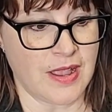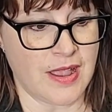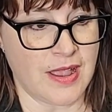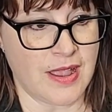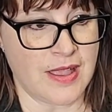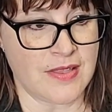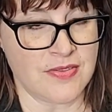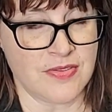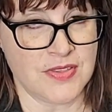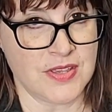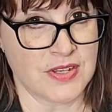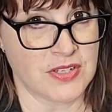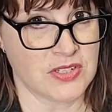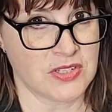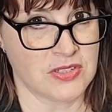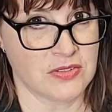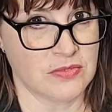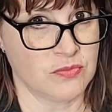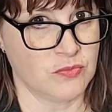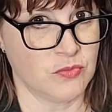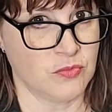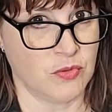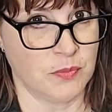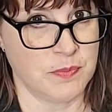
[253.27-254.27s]
and
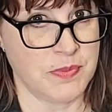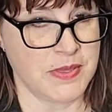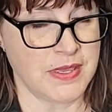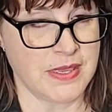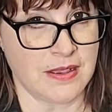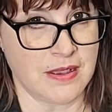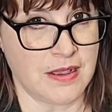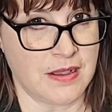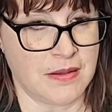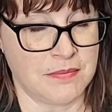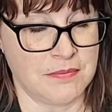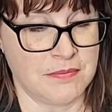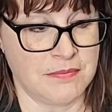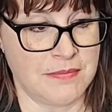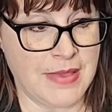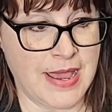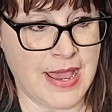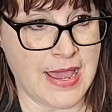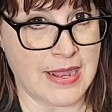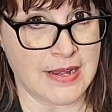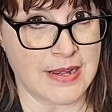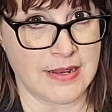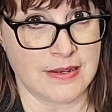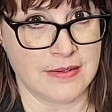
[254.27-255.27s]
this will be a
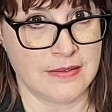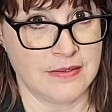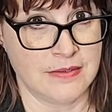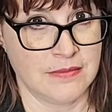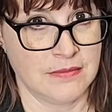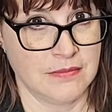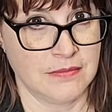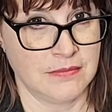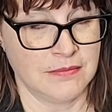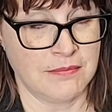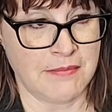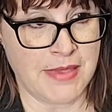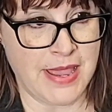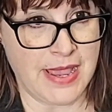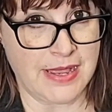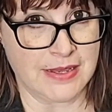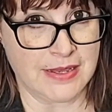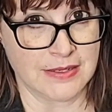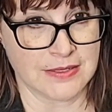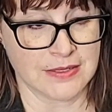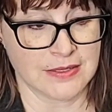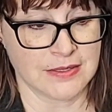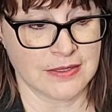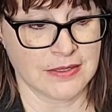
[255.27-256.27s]
matted
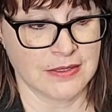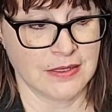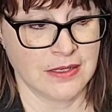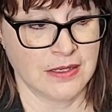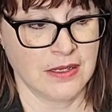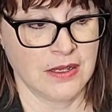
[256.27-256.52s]
mess.